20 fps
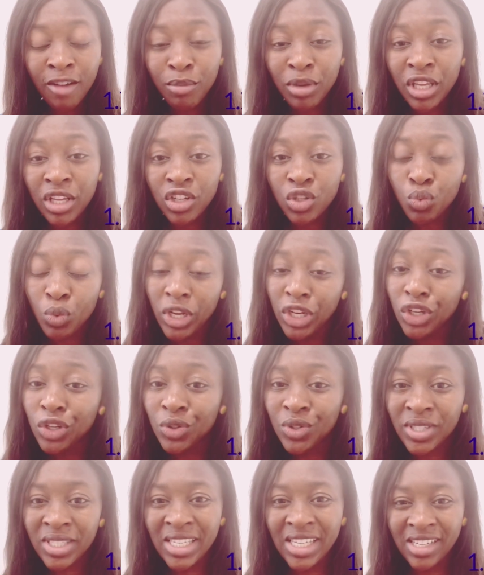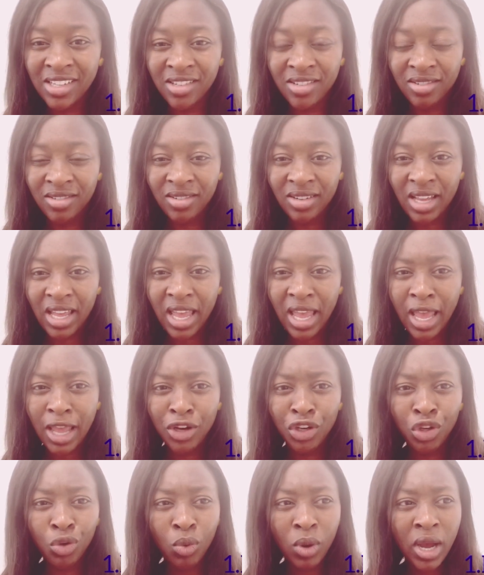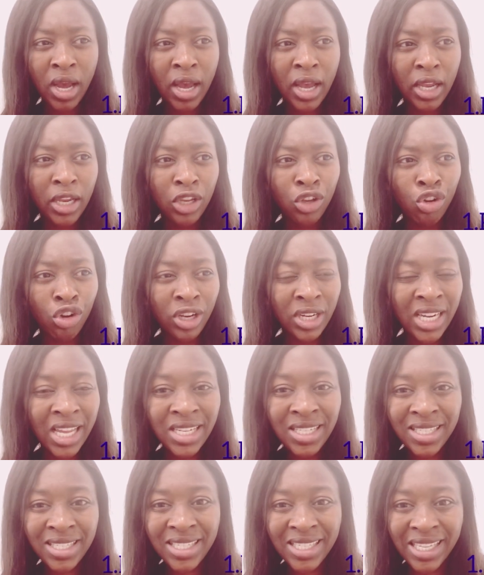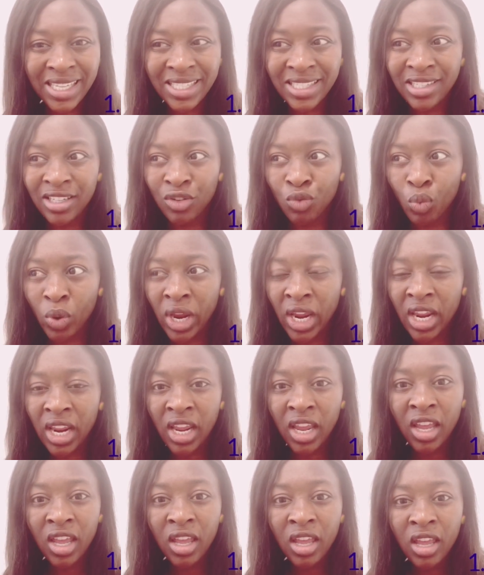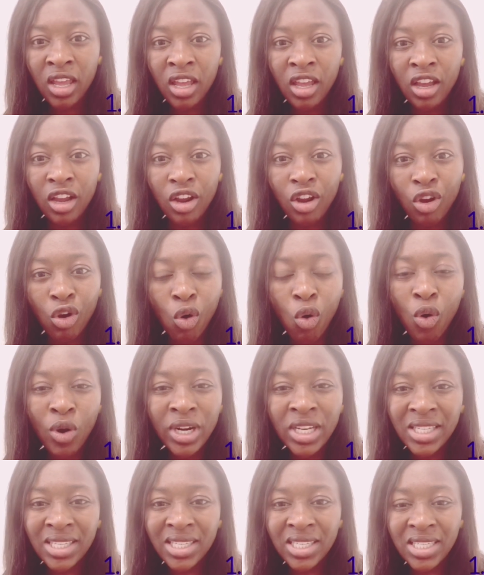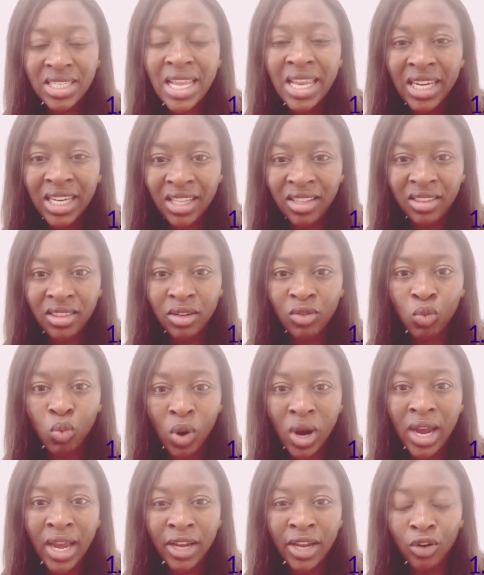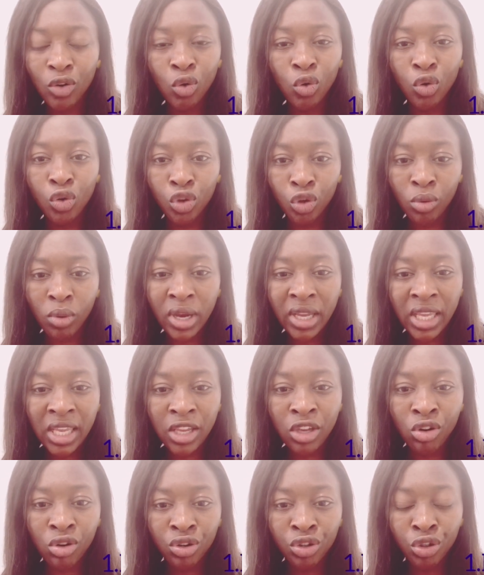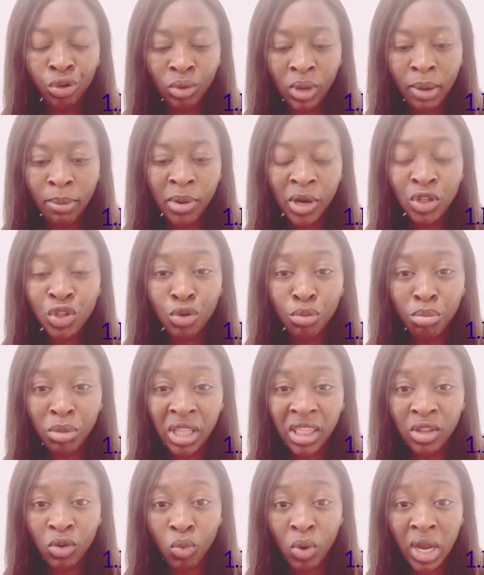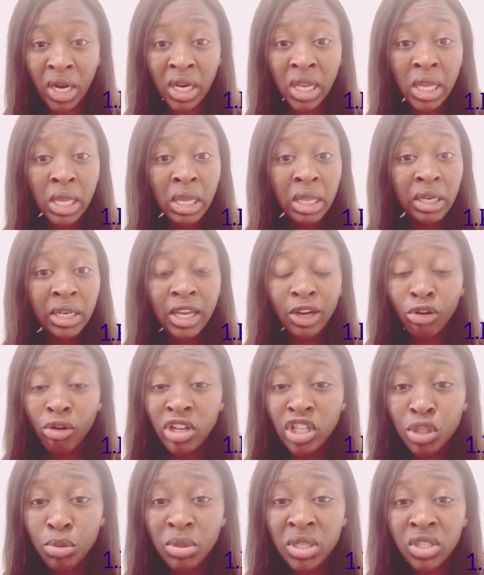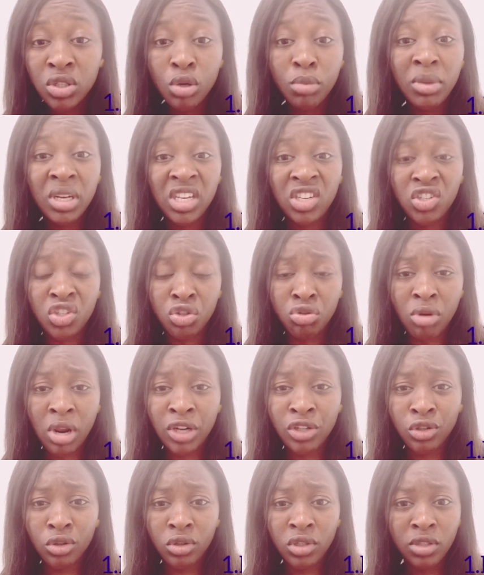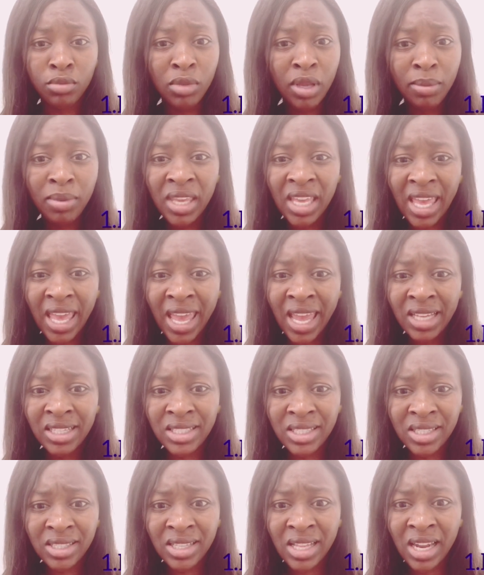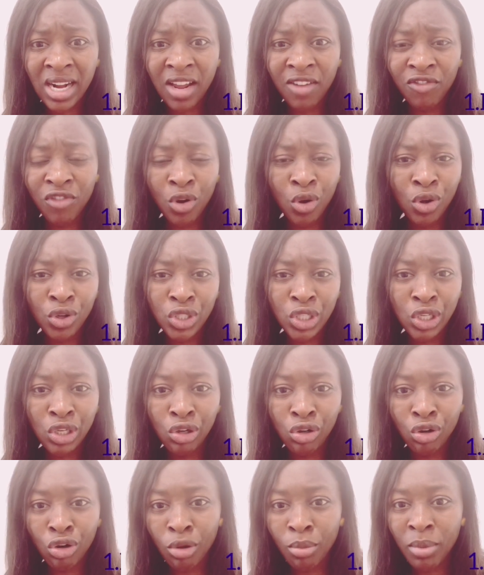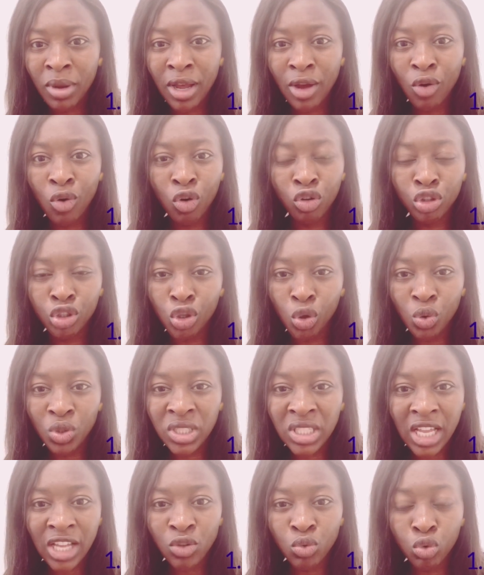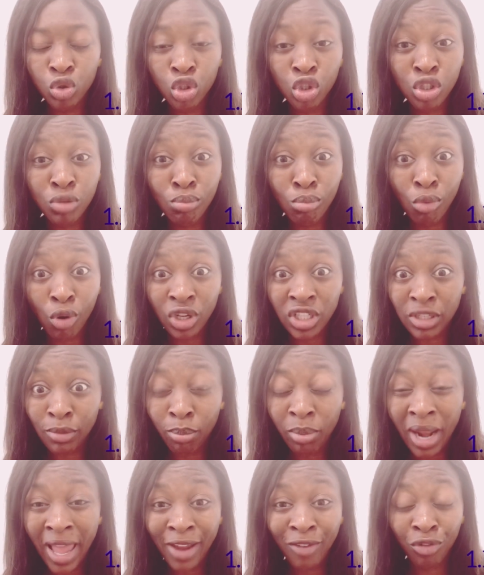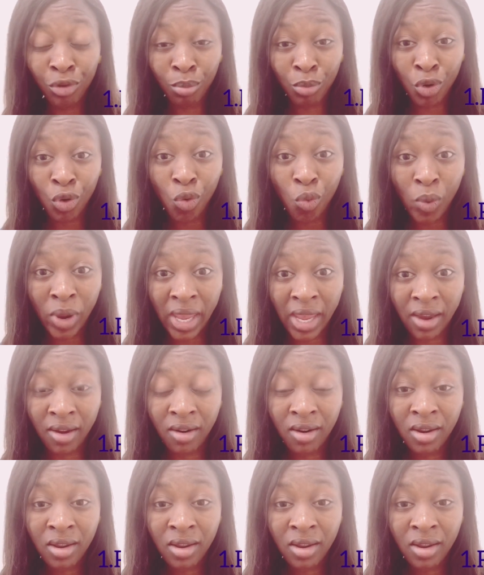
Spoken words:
Because when you're single and you're in that season where God is sending the one, or you are about to meet the one, there are going to be so many distractions. Maybe exes that have forgotten your number, or toasters will just multiply from nowhere.